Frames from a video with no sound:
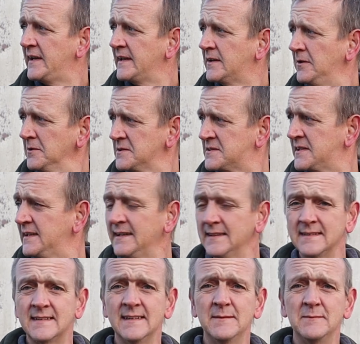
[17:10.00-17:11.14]
vlog day,
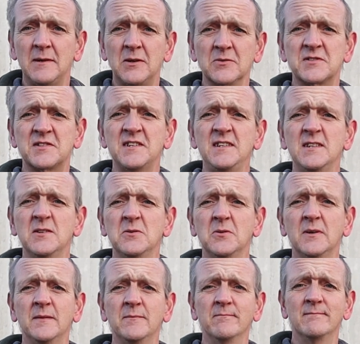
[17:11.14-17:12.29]
guys, and I'll see
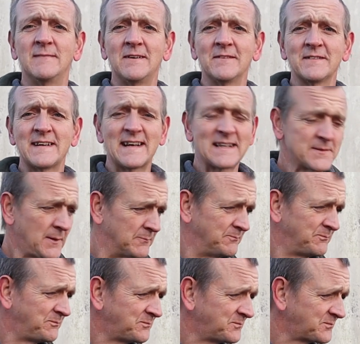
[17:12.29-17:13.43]
you on the
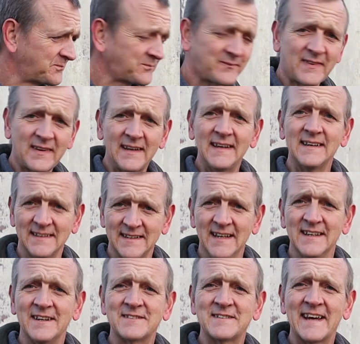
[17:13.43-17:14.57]
next one.
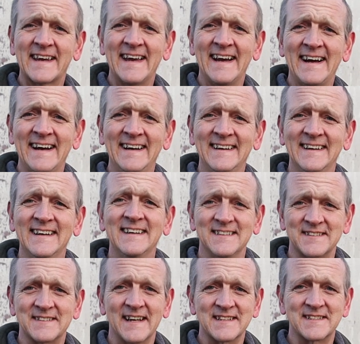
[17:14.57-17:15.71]
So take care,
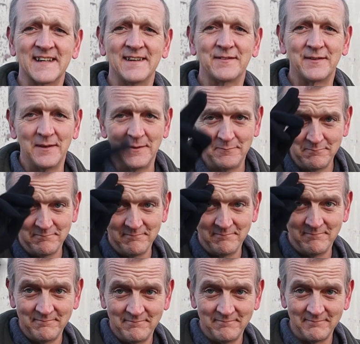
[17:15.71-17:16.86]
stay safe.
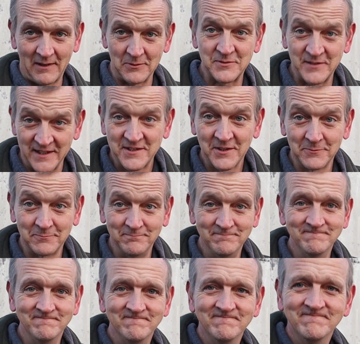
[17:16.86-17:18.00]
I'll see you
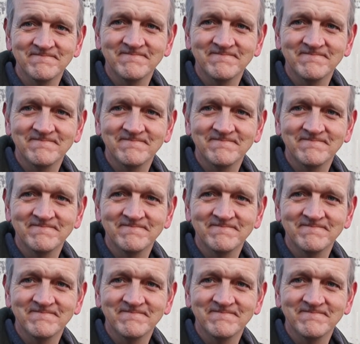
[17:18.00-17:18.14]
soon.